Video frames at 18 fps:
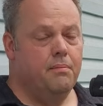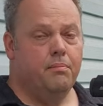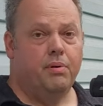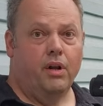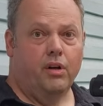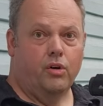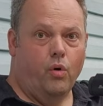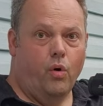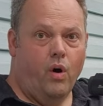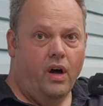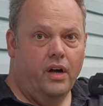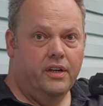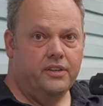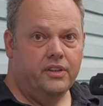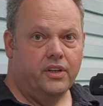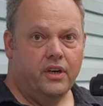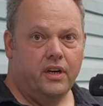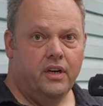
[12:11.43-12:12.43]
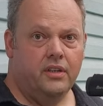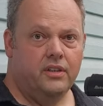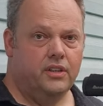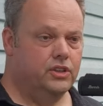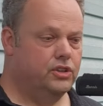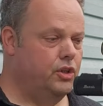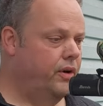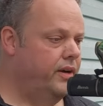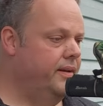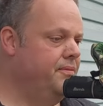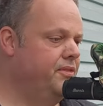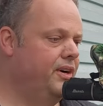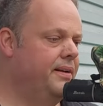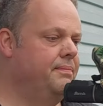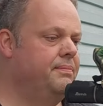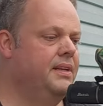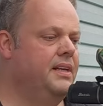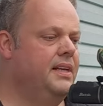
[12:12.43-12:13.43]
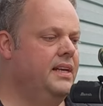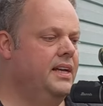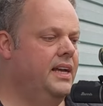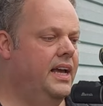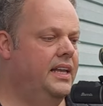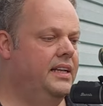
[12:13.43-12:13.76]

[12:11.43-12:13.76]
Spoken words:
but I'll go under to show you, right?